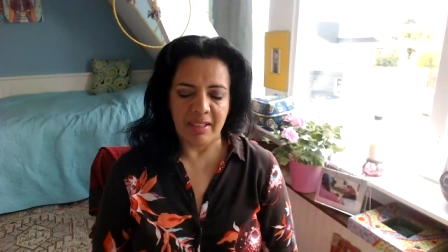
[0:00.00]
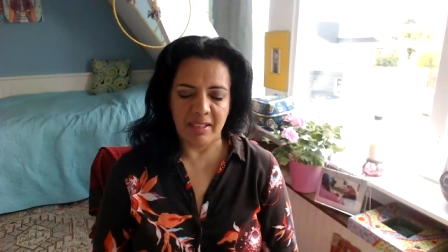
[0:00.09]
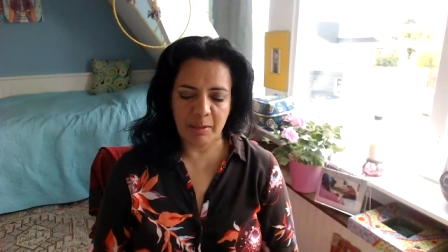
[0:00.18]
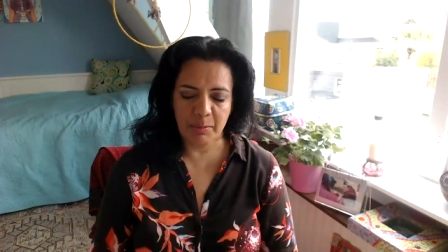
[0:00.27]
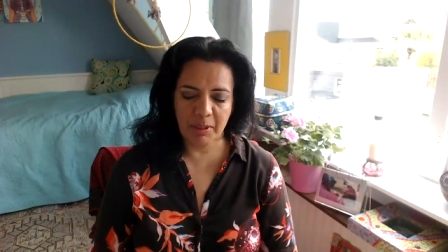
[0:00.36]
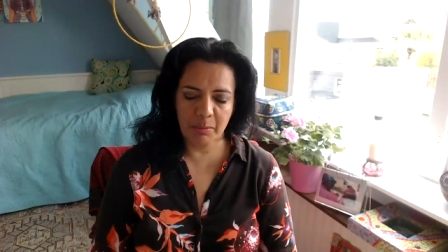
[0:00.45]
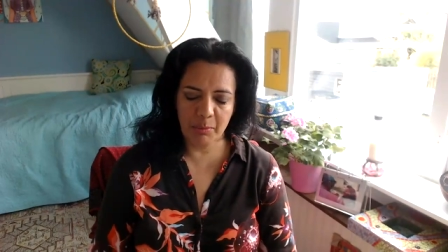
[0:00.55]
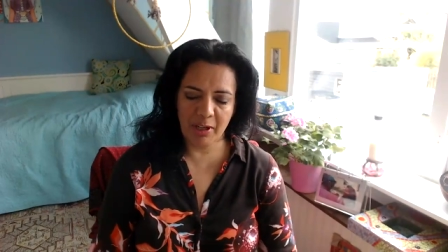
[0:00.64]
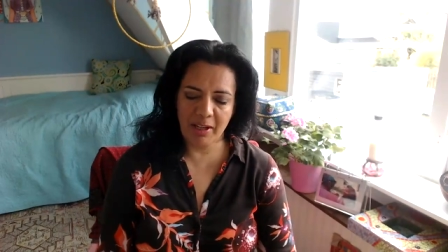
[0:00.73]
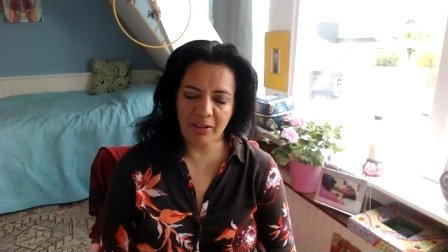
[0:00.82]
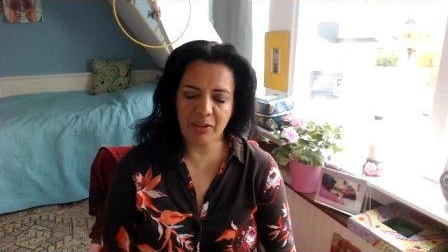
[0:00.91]
Take a big
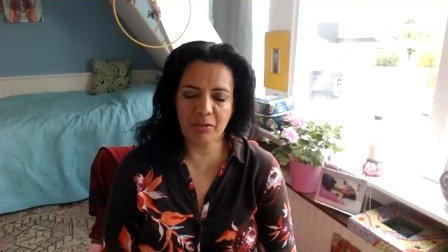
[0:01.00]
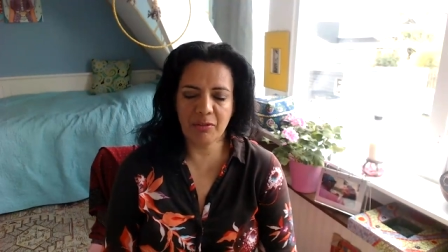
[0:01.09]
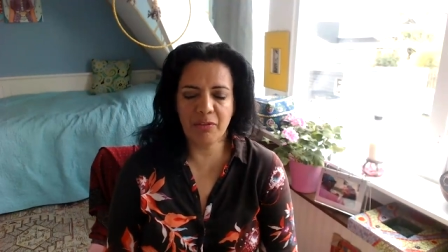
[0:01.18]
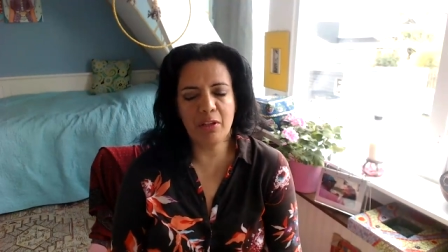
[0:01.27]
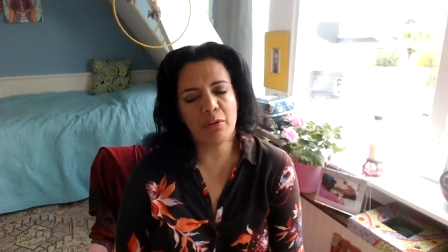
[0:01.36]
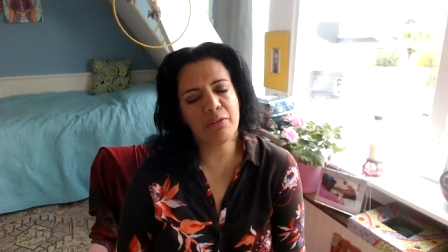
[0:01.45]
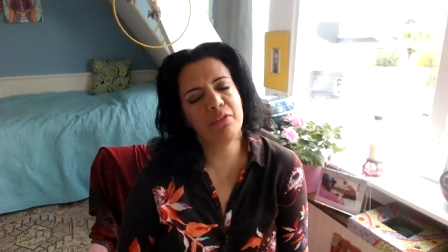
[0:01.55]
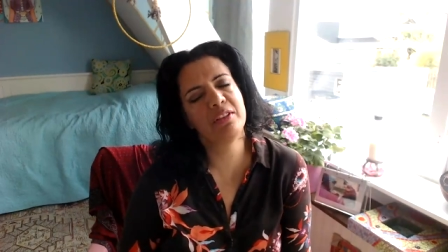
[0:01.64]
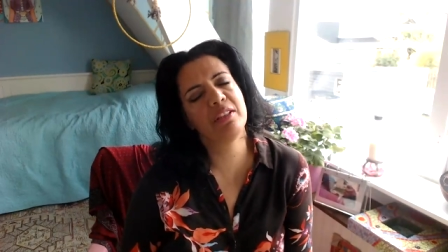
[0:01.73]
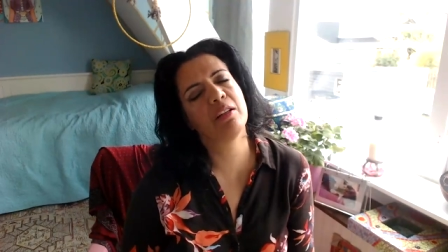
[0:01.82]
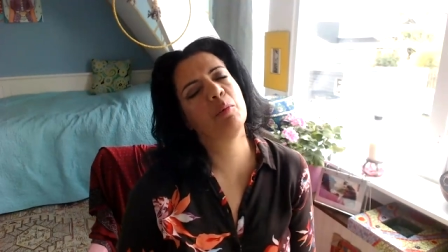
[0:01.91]
breath, feel your
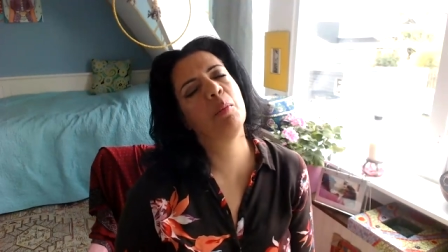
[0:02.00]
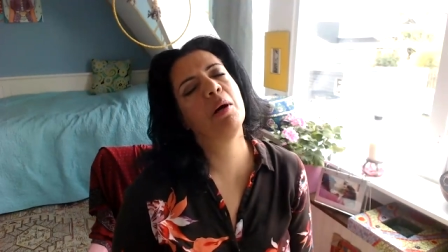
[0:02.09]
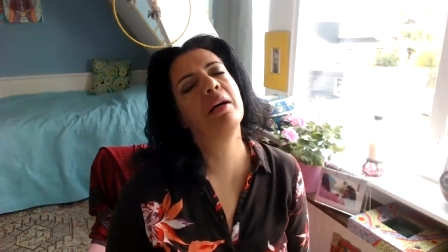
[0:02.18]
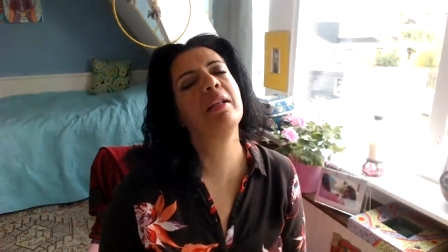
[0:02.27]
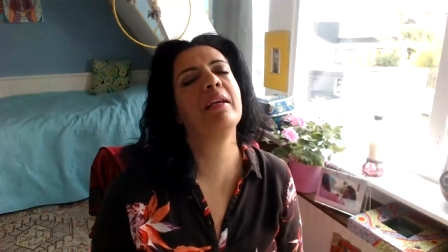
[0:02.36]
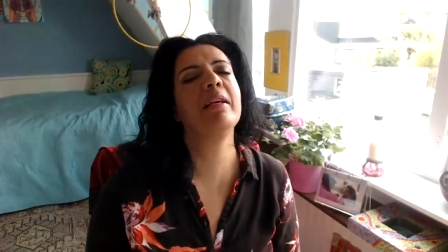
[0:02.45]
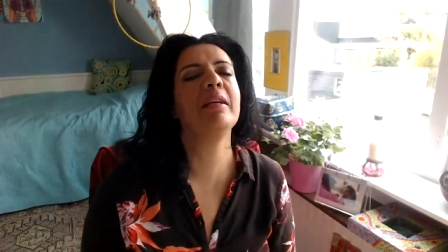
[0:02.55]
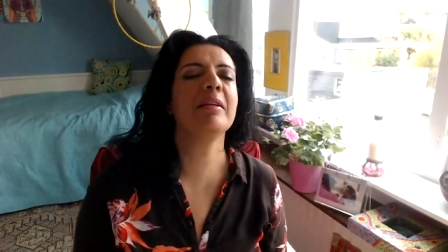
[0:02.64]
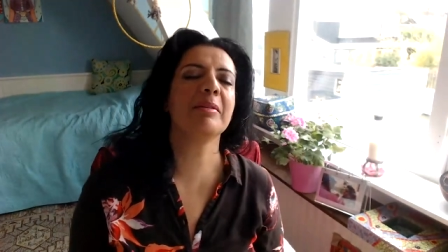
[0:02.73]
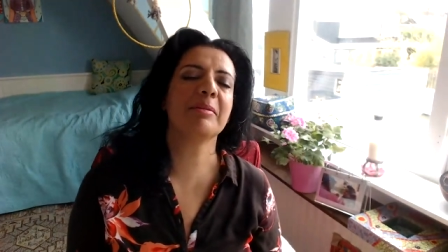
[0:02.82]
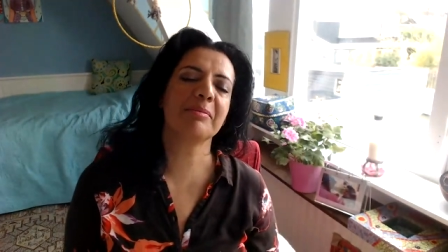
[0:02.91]
physical
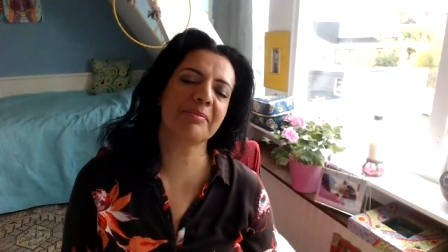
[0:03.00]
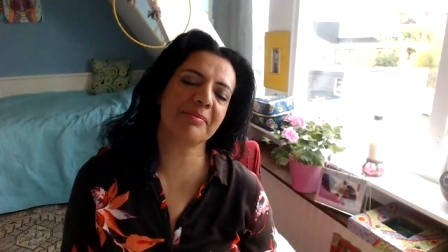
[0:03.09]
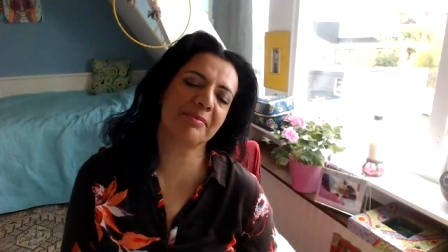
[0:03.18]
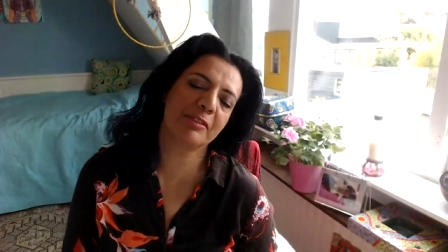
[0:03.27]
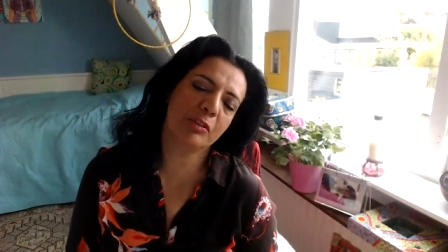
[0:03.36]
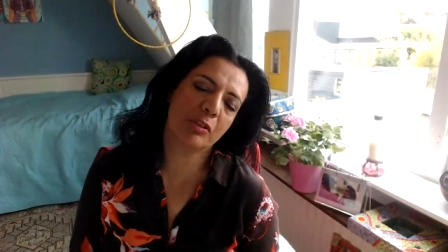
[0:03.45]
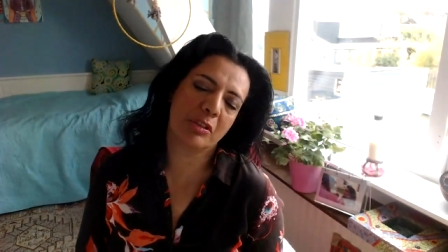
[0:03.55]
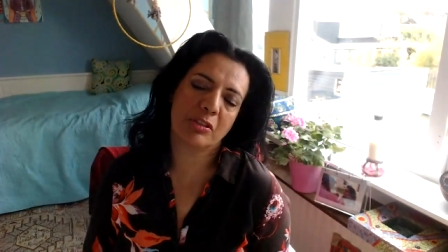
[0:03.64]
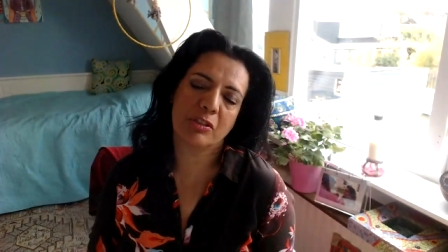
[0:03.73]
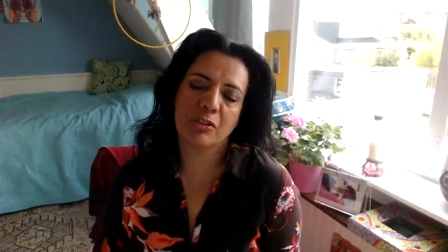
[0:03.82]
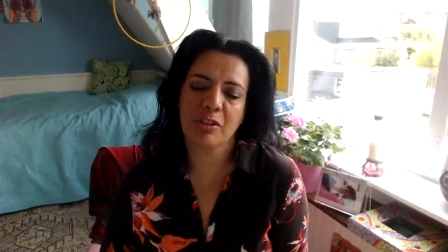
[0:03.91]
body. you
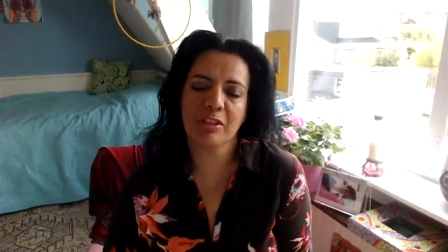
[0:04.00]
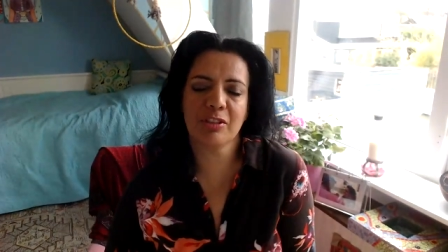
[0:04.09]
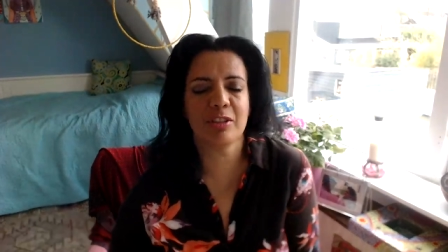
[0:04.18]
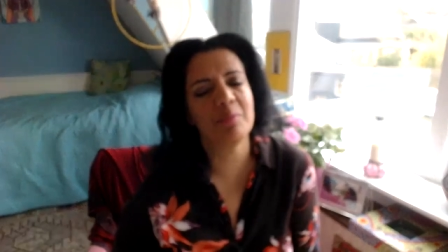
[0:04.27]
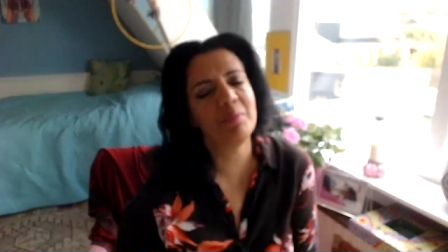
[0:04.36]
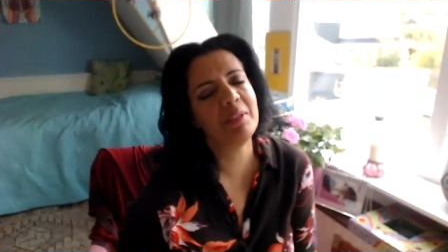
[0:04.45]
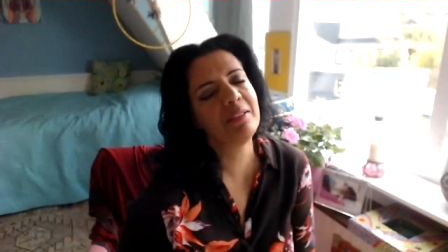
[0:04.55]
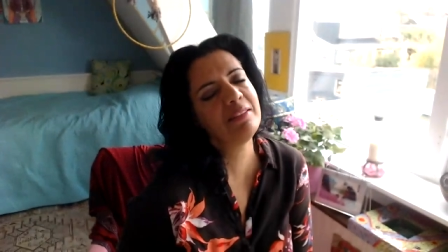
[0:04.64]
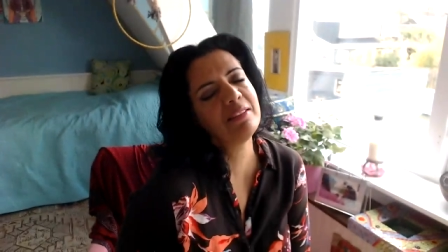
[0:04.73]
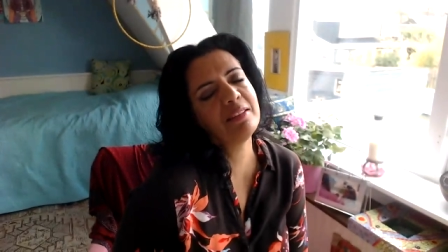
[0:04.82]
can stretch it a bit.